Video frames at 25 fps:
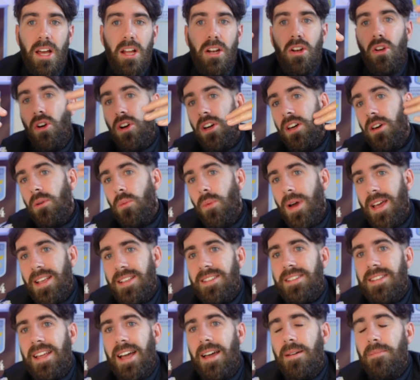Look at
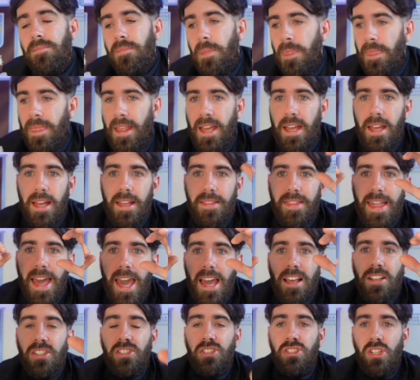West Ham.
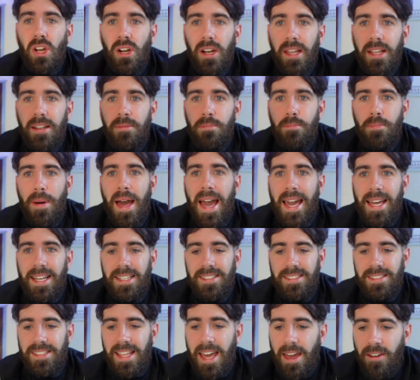Their solid
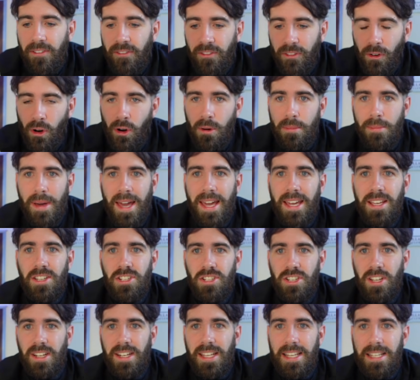base, their
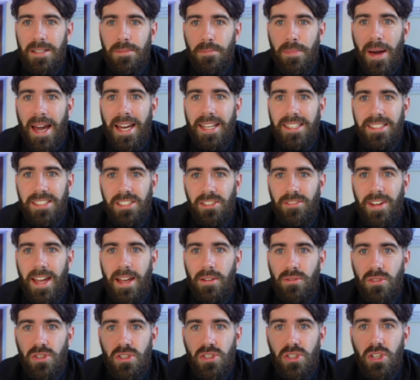formation is based
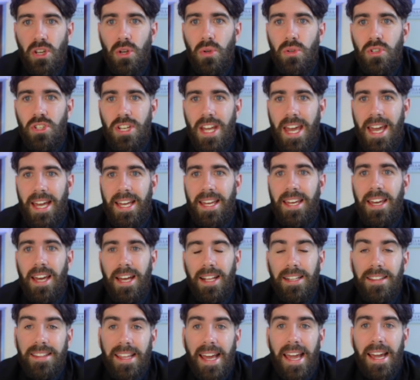around Souček
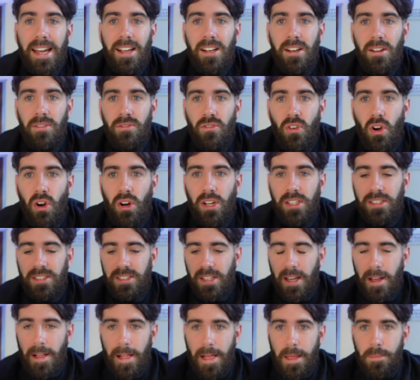and Declan
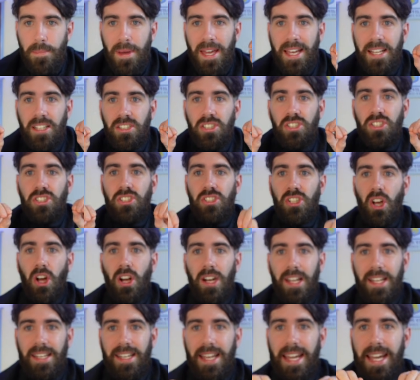Rice being
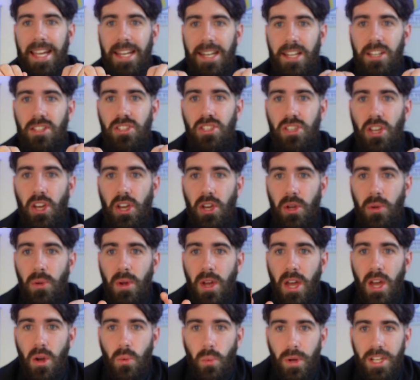solid inner two,
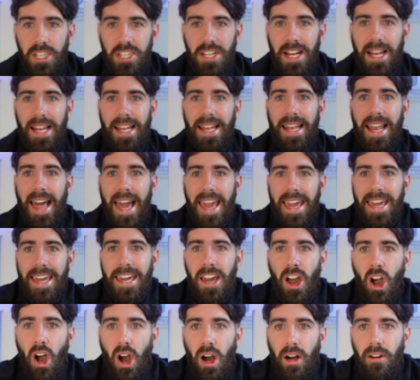which
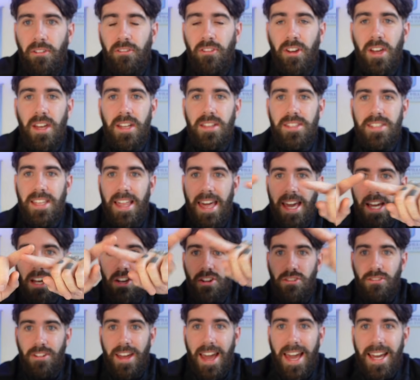lay off to their
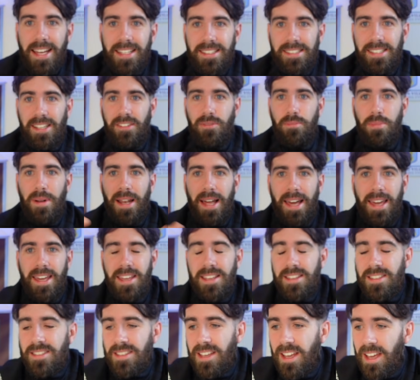creative
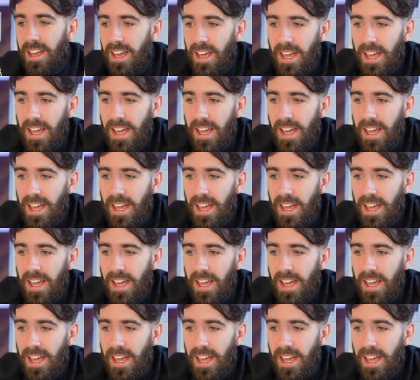players.